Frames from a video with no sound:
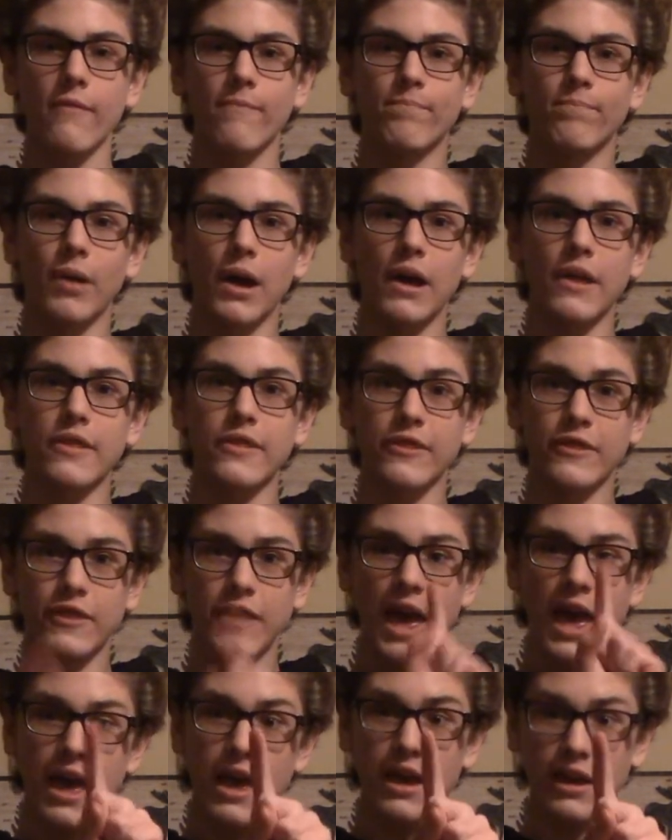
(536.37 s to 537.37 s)
But
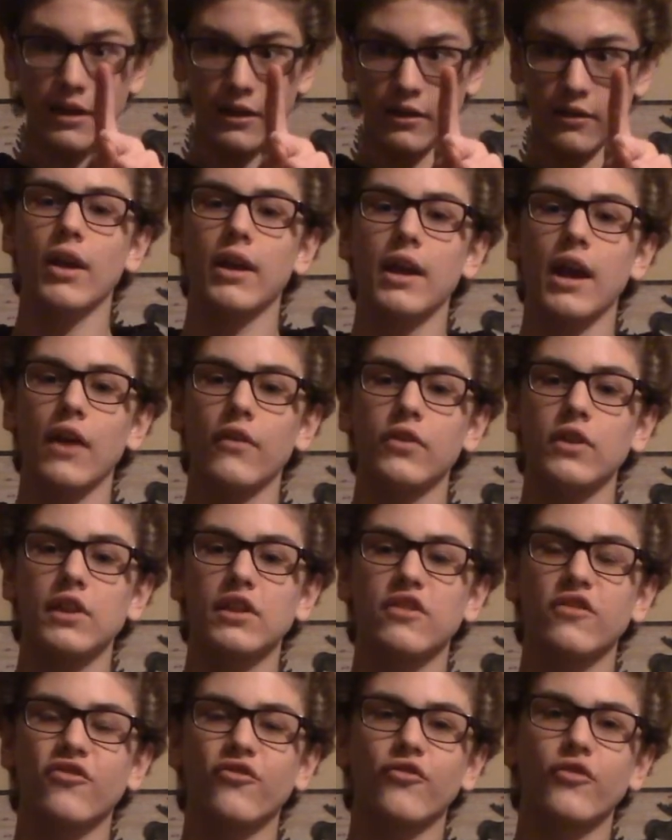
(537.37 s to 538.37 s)
then, got
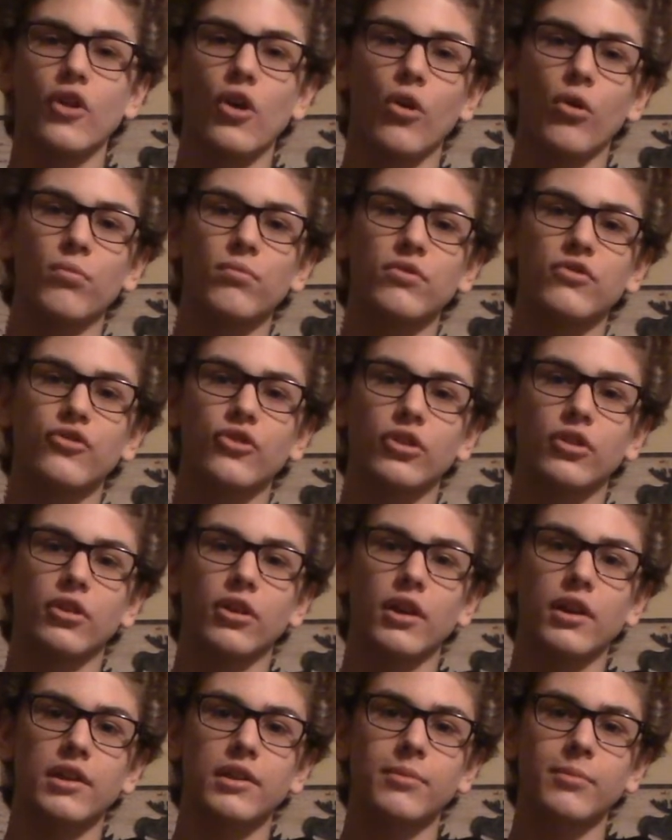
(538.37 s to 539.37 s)
these films for
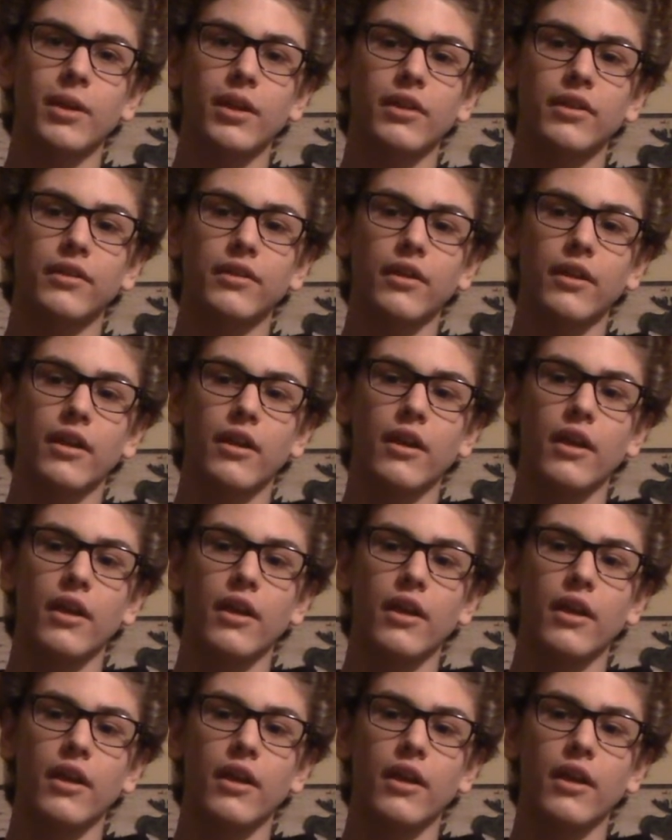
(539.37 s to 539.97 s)
Christmas,